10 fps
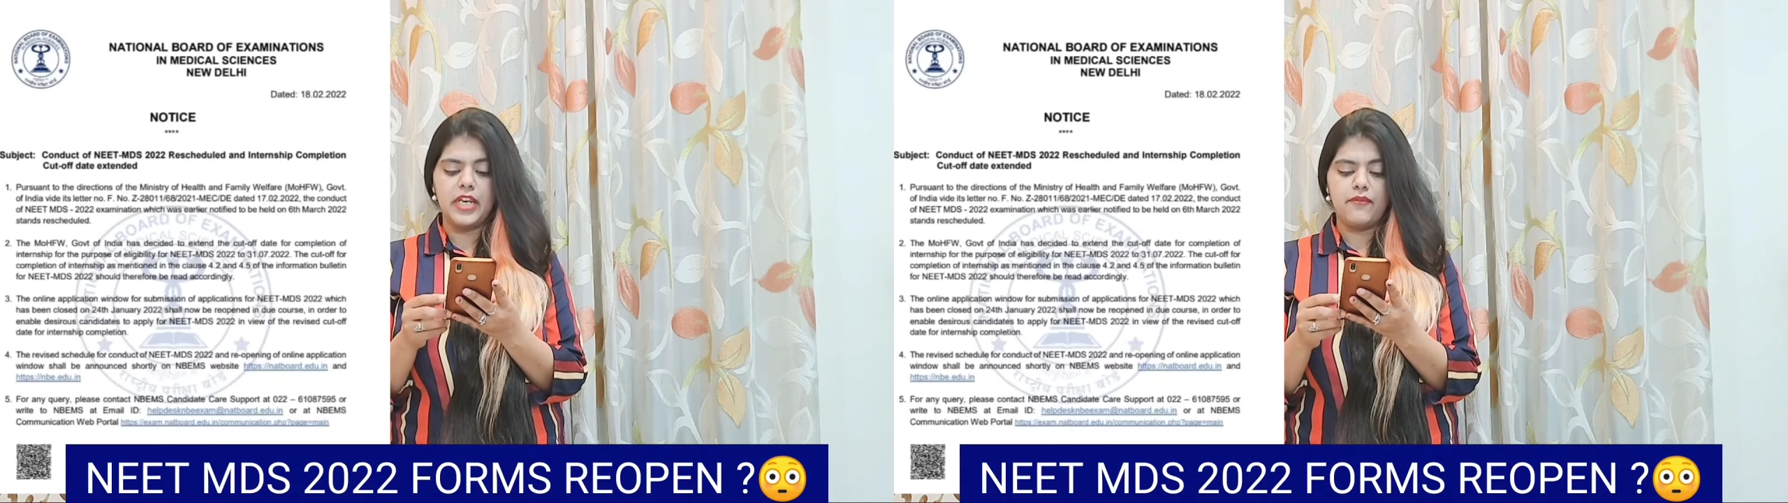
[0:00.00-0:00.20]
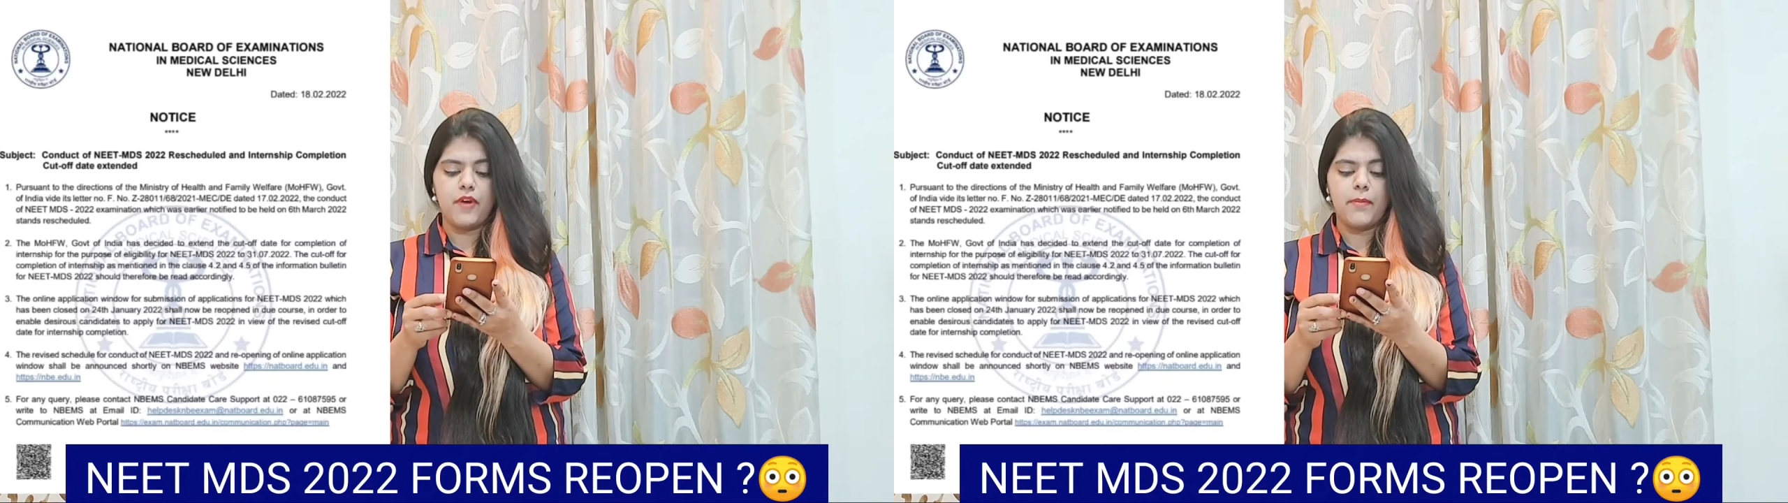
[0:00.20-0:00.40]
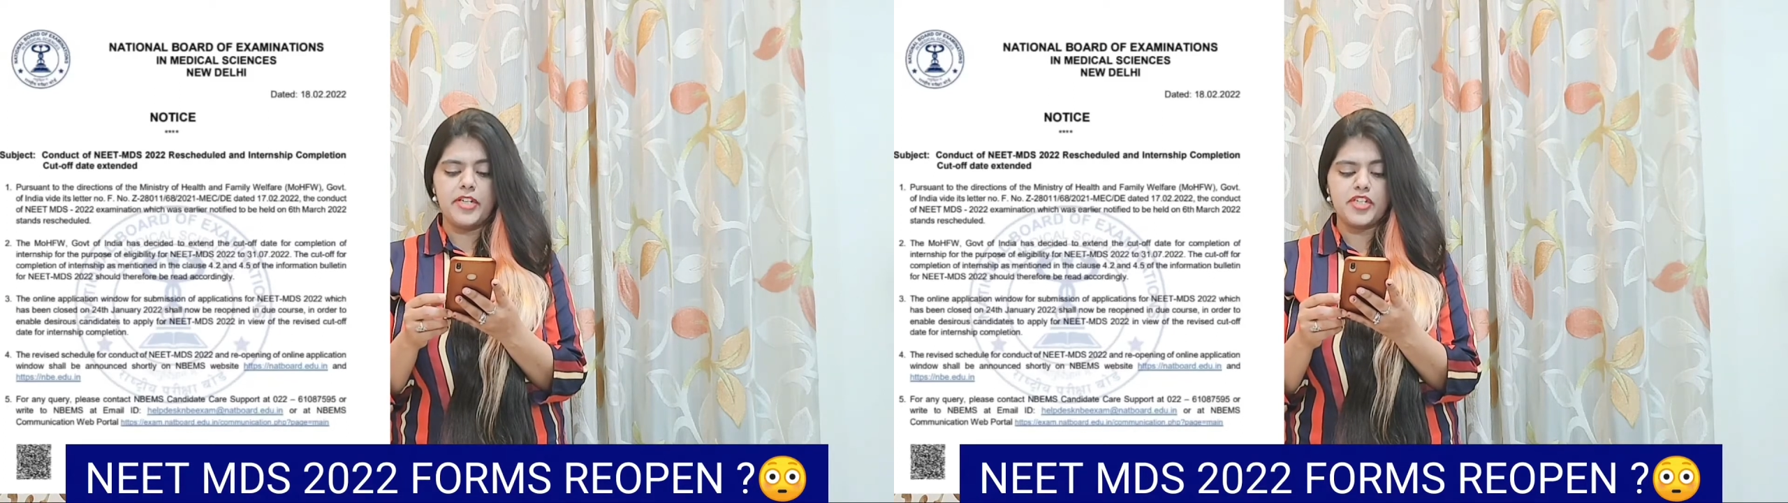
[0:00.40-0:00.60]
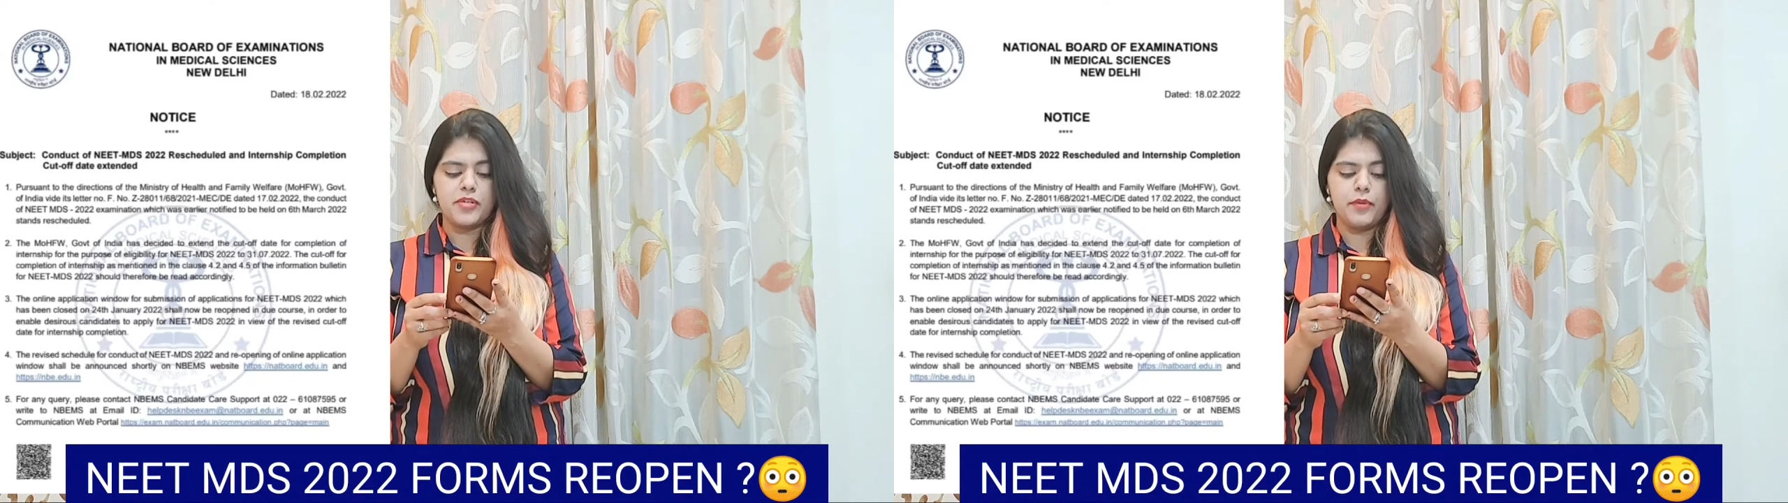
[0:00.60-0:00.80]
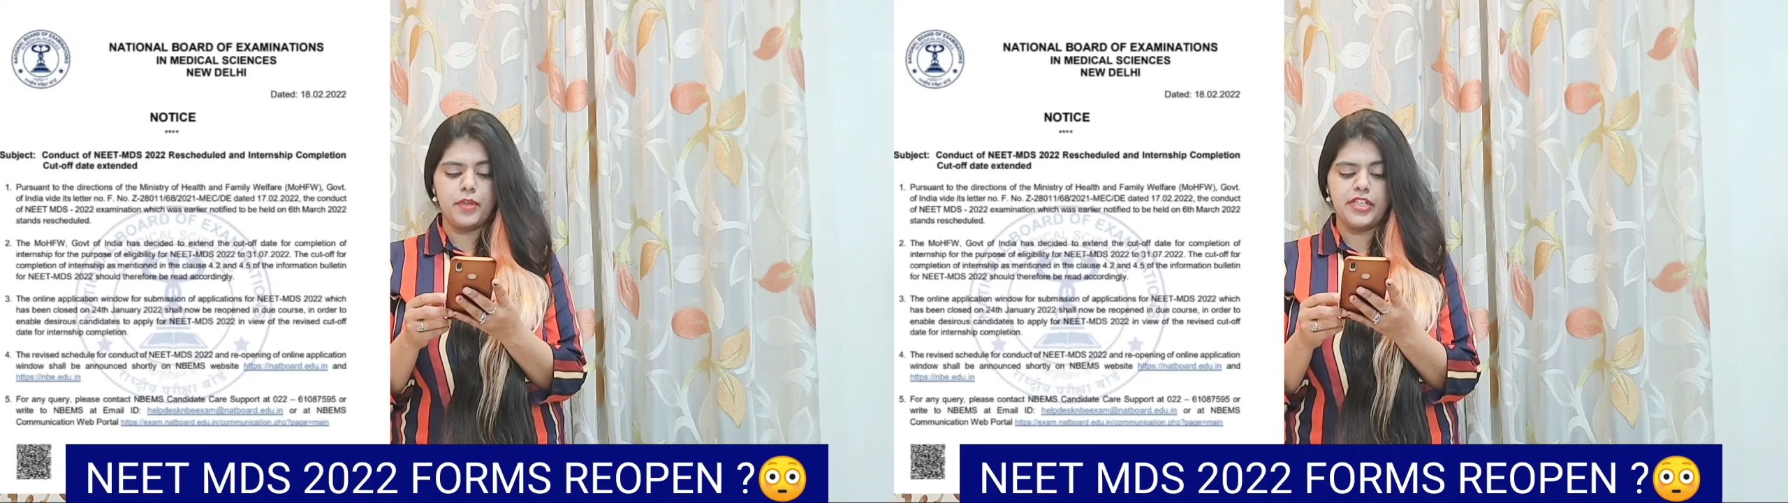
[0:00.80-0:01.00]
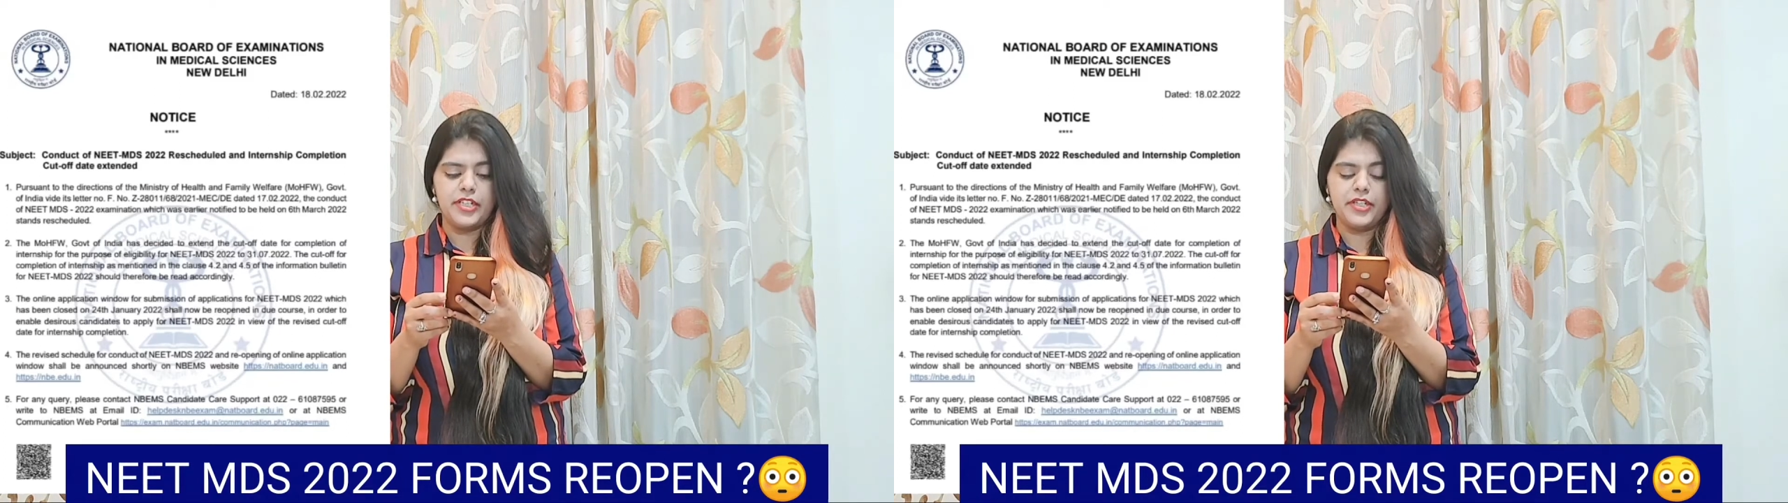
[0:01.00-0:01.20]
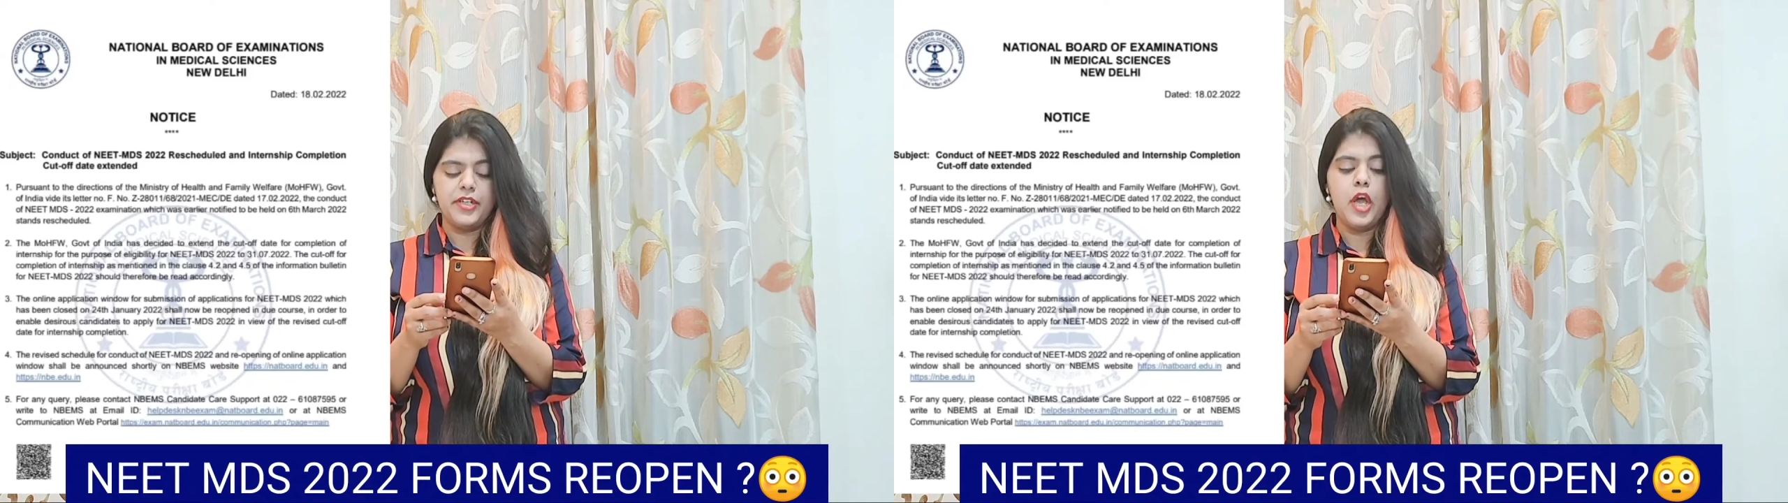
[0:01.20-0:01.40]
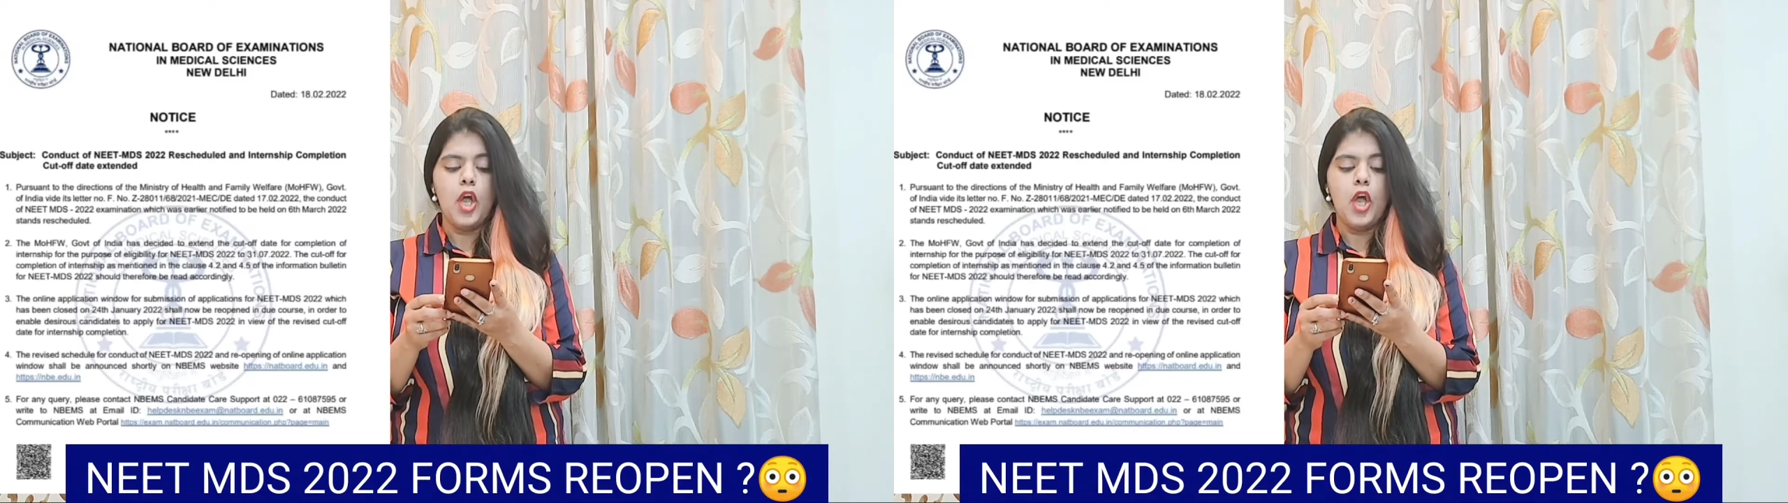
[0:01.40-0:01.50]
information bulletin